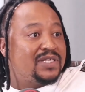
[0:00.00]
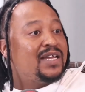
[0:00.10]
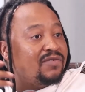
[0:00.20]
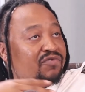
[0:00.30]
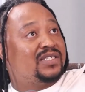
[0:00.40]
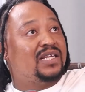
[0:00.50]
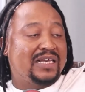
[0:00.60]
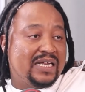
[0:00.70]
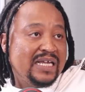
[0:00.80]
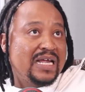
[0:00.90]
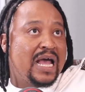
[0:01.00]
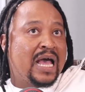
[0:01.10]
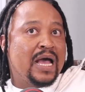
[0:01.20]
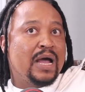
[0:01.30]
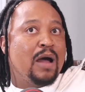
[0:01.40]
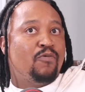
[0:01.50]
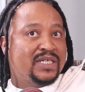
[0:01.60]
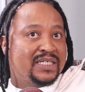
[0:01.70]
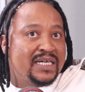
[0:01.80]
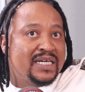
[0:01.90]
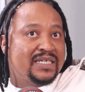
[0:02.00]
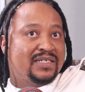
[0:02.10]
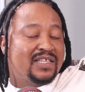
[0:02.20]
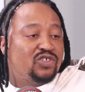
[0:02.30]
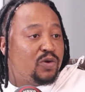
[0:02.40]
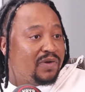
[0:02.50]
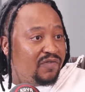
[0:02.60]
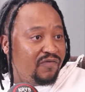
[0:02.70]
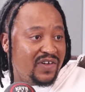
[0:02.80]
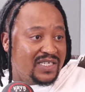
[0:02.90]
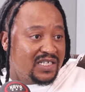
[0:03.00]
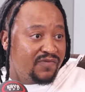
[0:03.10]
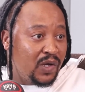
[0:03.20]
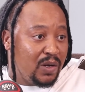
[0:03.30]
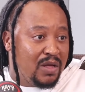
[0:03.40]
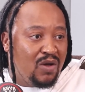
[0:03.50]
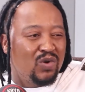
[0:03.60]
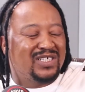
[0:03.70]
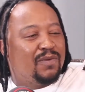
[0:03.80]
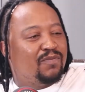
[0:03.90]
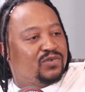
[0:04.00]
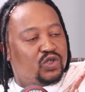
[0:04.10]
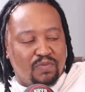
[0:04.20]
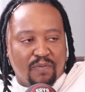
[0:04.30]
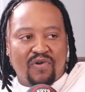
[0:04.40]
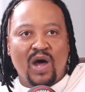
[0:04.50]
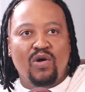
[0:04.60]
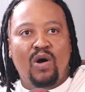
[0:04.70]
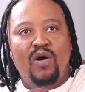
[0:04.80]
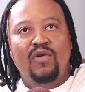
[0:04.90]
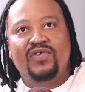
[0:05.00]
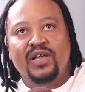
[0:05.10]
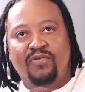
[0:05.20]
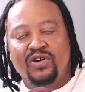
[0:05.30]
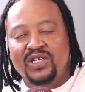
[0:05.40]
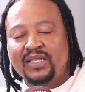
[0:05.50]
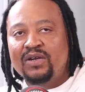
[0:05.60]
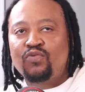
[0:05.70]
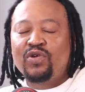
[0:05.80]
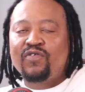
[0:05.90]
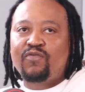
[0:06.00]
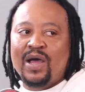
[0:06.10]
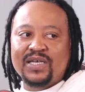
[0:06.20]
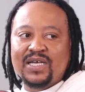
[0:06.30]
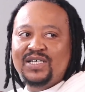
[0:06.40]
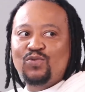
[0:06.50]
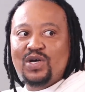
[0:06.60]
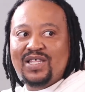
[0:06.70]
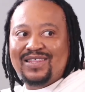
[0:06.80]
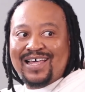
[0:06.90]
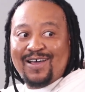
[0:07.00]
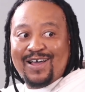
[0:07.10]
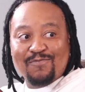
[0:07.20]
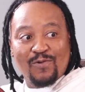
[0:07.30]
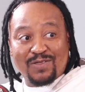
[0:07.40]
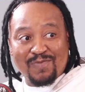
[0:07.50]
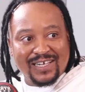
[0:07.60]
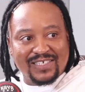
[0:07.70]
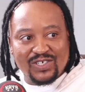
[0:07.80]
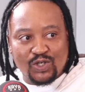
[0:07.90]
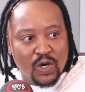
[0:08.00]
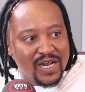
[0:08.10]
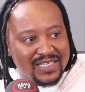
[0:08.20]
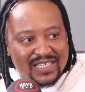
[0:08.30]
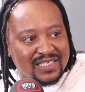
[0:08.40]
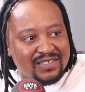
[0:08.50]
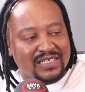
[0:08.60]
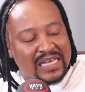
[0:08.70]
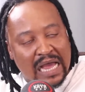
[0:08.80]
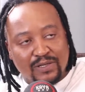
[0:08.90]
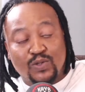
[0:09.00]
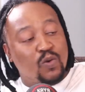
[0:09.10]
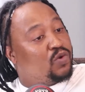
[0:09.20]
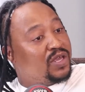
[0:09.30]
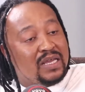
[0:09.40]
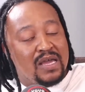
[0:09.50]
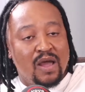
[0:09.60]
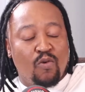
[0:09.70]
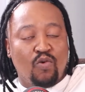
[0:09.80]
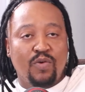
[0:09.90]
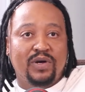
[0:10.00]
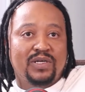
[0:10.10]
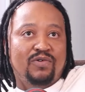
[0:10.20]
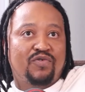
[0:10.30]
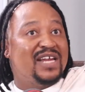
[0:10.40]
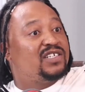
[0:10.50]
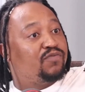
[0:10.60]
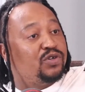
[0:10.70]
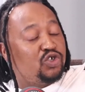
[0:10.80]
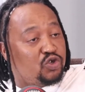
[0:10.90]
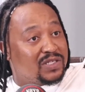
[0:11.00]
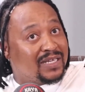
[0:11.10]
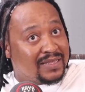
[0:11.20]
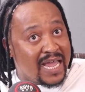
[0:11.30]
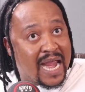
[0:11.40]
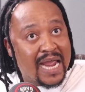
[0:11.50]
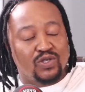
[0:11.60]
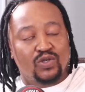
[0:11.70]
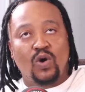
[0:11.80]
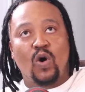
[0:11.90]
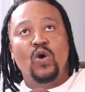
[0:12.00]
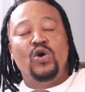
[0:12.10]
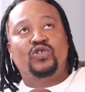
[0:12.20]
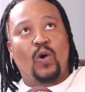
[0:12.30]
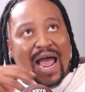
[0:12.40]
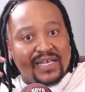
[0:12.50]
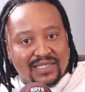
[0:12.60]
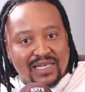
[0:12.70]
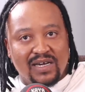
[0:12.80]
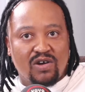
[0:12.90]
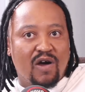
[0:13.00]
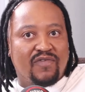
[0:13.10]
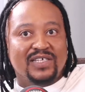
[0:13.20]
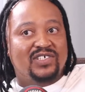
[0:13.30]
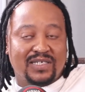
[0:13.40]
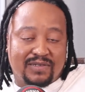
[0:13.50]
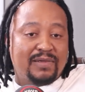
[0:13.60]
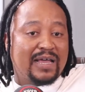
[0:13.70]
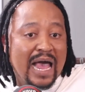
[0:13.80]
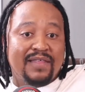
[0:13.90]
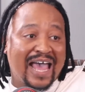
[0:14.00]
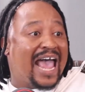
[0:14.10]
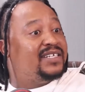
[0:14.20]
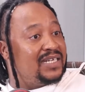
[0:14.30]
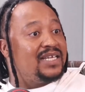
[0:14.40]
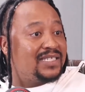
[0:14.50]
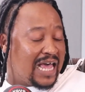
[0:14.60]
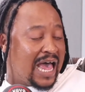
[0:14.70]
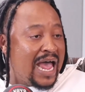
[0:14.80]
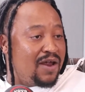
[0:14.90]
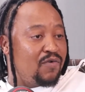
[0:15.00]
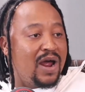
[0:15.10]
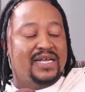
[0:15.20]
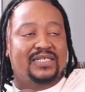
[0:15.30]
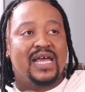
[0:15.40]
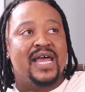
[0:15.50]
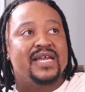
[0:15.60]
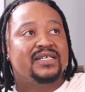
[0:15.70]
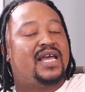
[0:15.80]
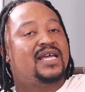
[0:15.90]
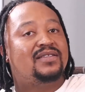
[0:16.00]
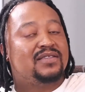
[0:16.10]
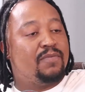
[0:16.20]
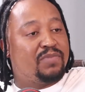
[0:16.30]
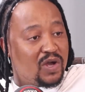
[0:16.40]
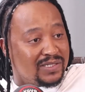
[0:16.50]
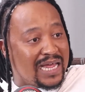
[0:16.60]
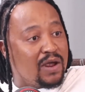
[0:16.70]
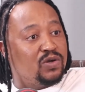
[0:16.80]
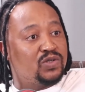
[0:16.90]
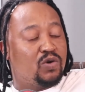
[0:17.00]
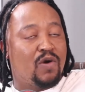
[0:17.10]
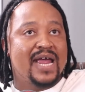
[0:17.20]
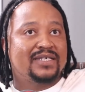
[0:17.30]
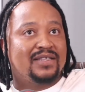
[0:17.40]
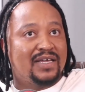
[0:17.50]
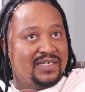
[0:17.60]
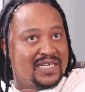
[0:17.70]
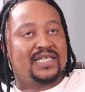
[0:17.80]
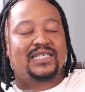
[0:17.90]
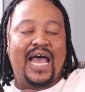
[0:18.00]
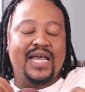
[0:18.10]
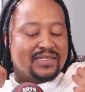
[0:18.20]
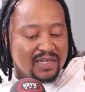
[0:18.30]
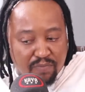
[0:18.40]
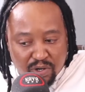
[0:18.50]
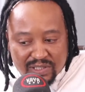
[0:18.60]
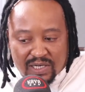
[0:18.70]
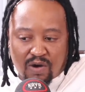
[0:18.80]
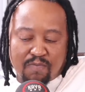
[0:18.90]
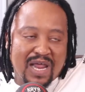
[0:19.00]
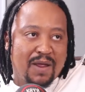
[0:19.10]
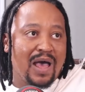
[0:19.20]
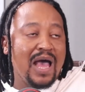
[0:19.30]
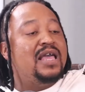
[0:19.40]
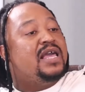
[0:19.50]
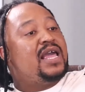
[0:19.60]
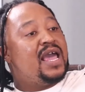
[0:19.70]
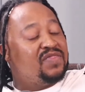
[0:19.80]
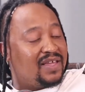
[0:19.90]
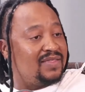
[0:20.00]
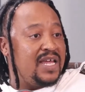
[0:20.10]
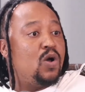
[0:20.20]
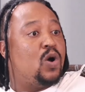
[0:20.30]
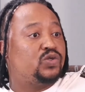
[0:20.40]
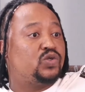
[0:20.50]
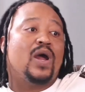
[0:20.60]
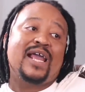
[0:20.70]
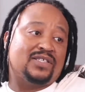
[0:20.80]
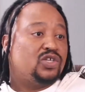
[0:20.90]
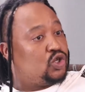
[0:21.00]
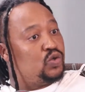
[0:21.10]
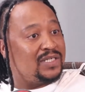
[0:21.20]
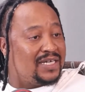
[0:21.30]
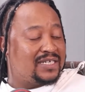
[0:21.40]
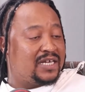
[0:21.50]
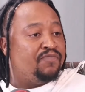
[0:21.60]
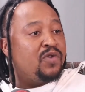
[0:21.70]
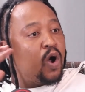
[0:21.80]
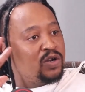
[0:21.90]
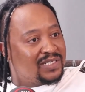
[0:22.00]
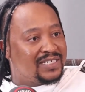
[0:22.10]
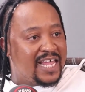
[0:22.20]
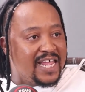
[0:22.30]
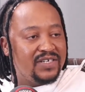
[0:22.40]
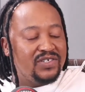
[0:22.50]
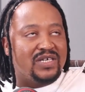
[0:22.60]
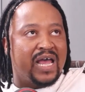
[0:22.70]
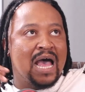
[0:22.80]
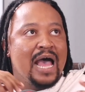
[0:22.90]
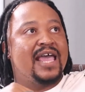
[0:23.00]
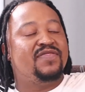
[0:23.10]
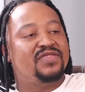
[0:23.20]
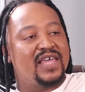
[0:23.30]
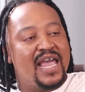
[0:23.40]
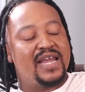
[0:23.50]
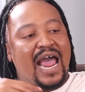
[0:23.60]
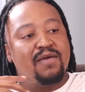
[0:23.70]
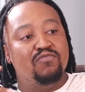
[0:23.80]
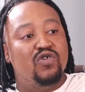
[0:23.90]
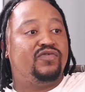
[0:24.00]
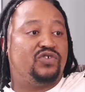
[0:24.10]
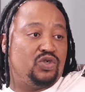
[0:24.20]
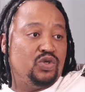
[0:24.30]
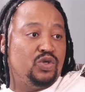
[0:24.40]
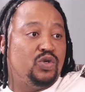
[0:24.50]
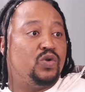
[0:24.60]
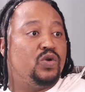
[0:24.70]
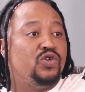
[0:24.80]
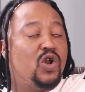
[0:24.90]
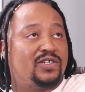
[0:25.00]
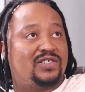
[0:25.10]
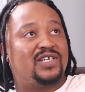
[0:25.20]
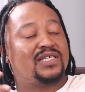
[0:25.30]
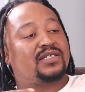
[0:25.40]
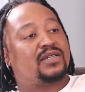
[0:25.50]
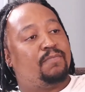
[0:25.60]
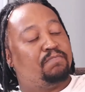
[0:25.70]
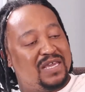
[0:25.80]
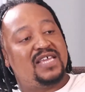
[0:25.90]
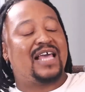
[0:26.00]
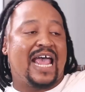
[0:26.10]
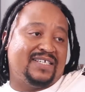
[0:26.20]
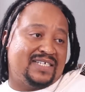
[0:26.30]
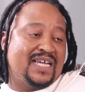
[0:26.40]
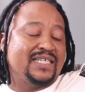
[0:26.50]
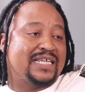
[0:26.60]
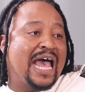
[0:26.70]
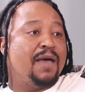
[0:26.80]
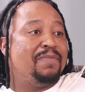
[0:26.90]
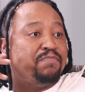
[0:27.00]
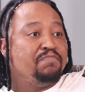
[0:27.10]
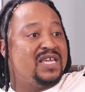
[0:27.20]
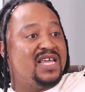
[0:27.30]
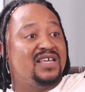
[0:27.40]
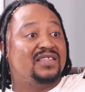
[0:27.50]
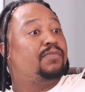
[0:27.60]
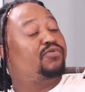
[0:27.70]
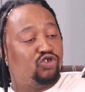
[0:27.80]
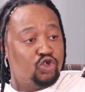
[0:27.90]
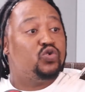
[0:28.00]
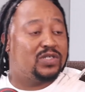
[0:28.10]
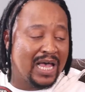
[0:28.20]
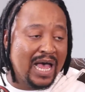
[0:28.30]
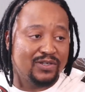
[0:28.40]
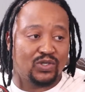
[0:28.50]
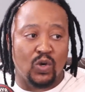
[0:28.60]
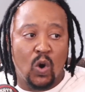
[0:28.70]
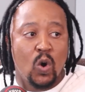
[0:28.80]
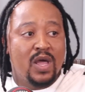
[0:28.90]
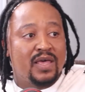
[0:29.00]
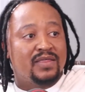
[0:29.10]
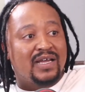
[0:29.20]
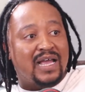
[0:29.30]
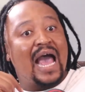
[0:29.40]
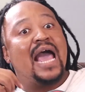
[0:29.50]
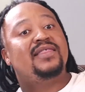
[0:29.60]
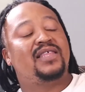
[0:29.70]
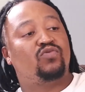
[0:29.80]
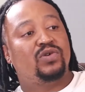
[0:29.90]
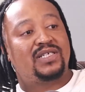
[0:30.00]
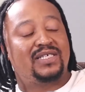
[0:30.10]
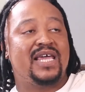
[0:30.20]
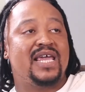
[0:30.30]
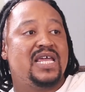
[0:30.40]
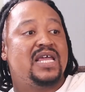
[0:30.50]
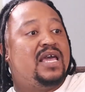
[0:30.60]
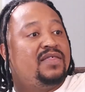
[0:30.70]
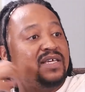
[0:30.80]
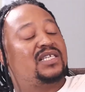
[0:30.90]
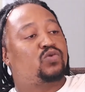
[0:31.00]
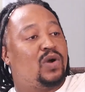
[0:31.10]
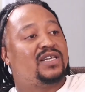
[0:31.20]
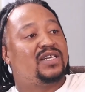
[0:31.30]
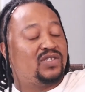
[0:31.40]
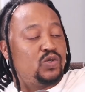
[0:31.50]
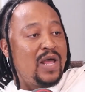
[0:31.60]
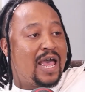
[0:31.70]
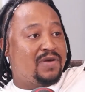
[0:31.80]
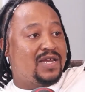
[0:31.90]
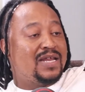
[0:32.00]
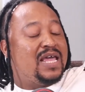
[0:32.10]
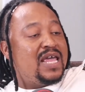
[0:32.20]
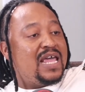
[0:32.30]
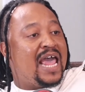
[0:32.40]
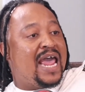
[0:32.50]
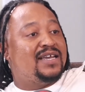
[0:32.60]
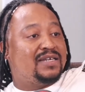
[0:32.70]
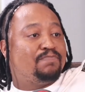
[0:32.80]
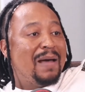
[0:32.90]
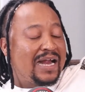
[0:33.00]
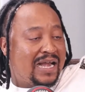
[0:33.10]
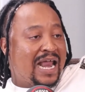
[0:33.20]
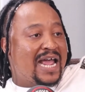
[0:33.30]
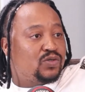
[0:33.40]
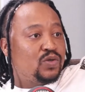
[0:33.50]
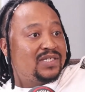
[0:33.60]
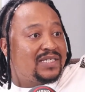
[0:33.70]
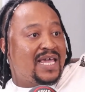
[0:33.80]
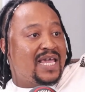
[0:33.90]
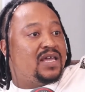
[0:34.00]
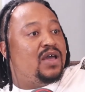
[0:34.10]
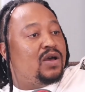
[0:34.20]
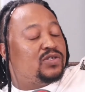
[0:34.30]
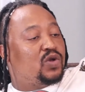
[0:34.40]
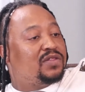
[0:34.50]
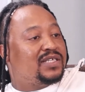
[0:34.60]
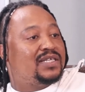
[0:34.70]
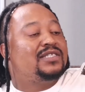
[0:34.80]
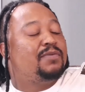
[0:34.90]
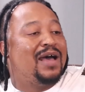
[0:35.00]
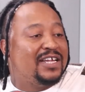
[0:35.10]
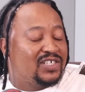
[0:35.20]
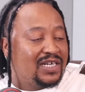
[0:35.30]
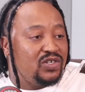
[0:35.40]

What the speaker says: And recently we did the Joburg Film Festival, which I'm super proud of, a project that we partnered with MultiChoice. So we were creative producing there. So I started off as just the ideas guy, right? And because I also write the ideas guys that puts it on paper and that then also executes it on stage. And then I moved to not just being the ideas guy, but being the producer. So the guy that would say, this is what needs to happen. And my clients would say, so this is the budget.